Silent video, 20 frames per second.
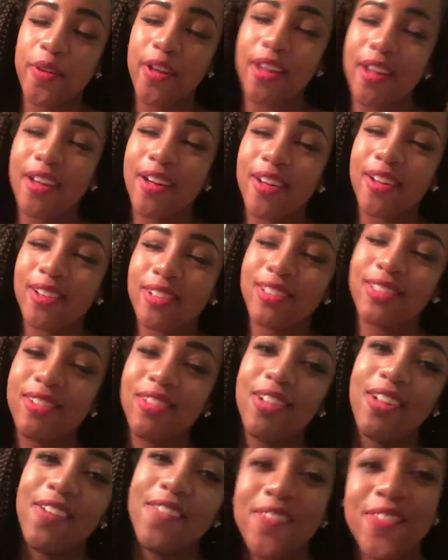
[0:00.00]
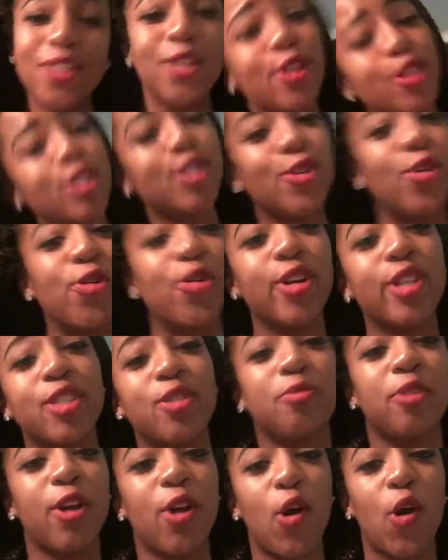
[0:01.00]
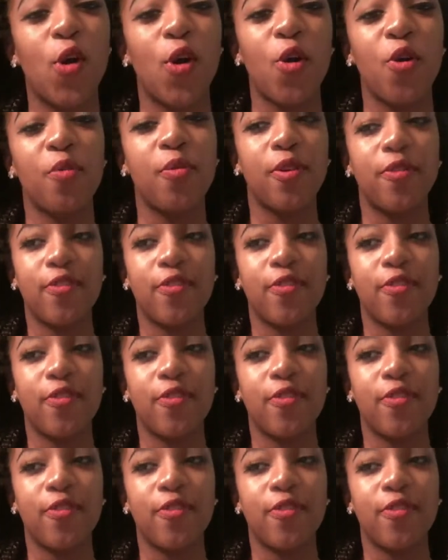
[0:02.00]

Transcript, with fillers: Ugh, feels so good to be home,